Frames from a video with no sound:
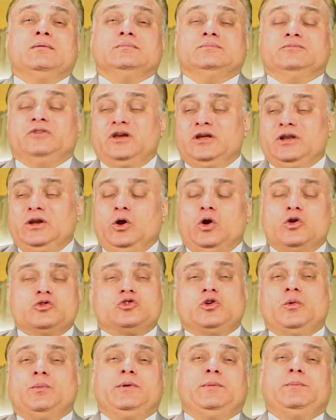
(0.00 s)
weekly
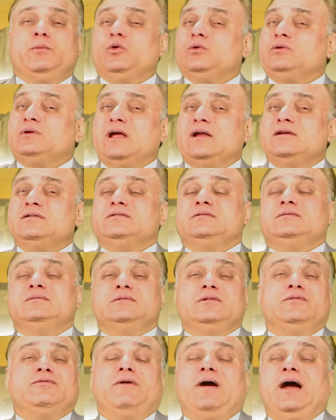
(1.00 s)
horoscope report, can
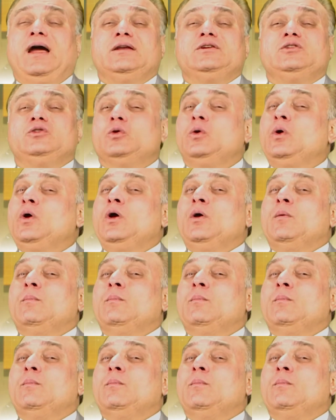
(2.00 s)
define you